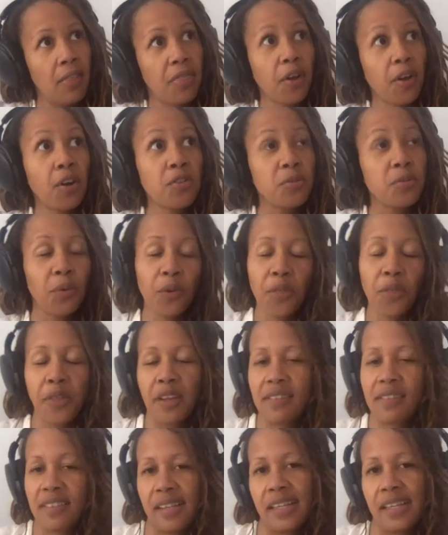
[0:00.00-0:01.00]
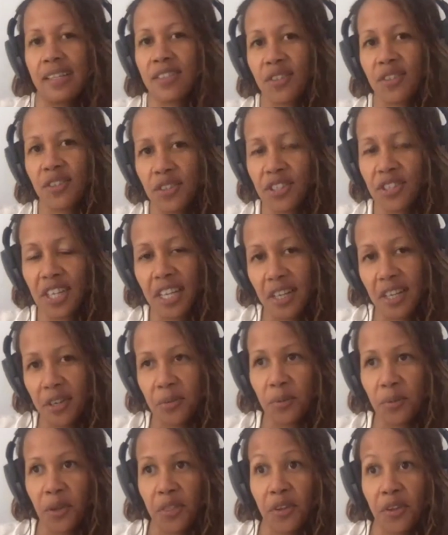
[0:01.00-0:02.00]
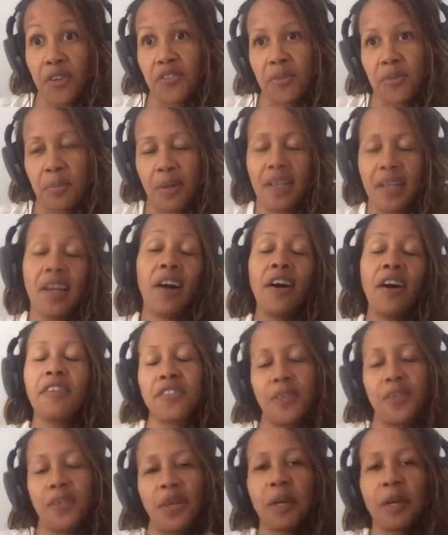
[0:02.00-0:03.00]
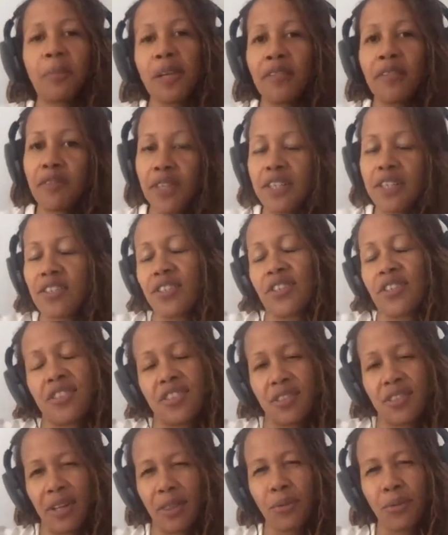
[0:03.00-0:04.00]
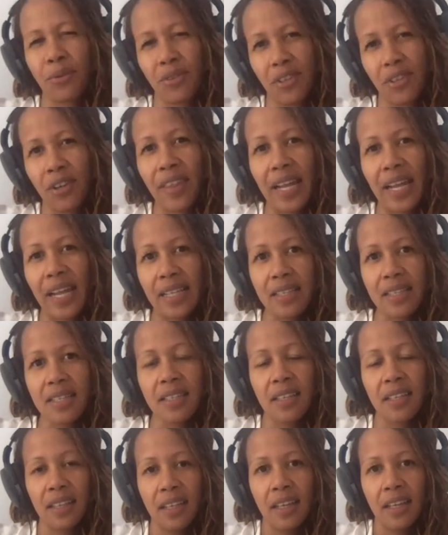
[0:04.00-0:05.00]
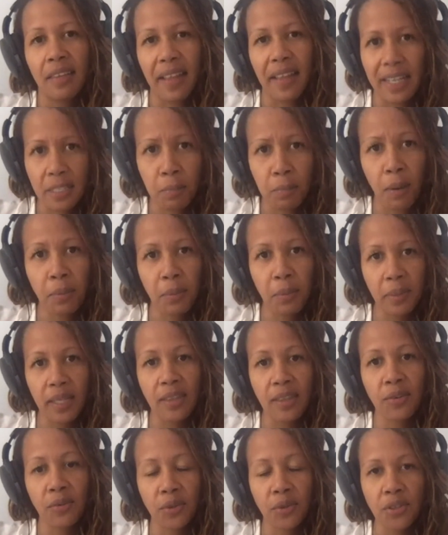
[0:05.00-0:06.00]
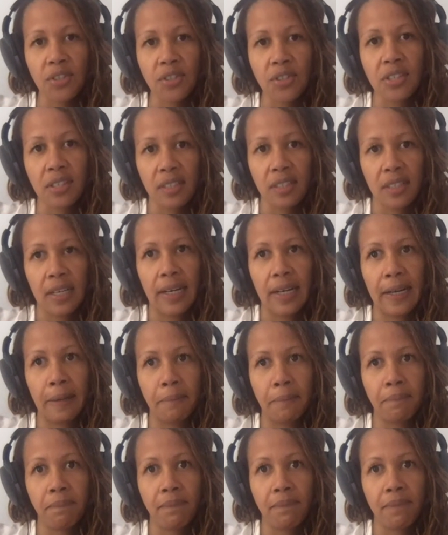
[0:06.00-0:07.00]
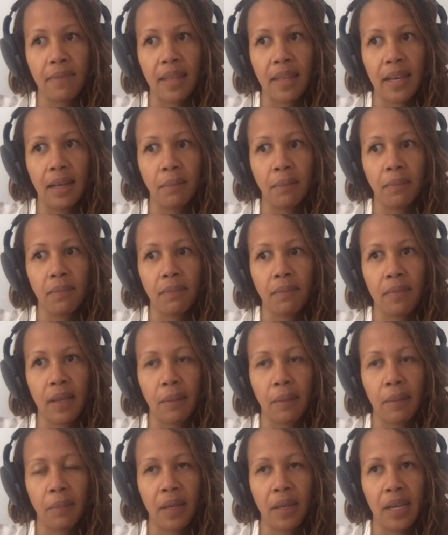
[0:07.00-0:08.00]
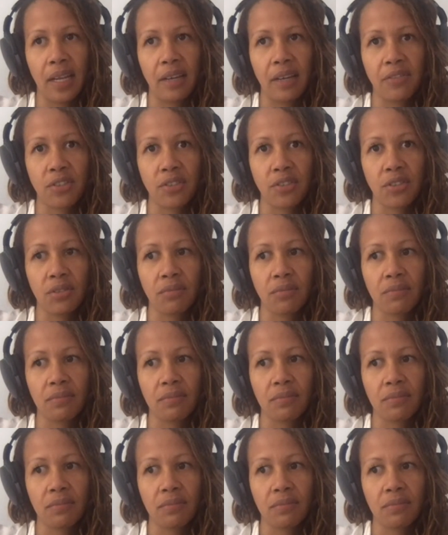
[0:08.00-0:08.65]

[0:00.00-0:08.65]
those were all things that I associated with entrepreneur after doing a bit of research. And so I thought, you know, that's probably the route that I'm going to have to,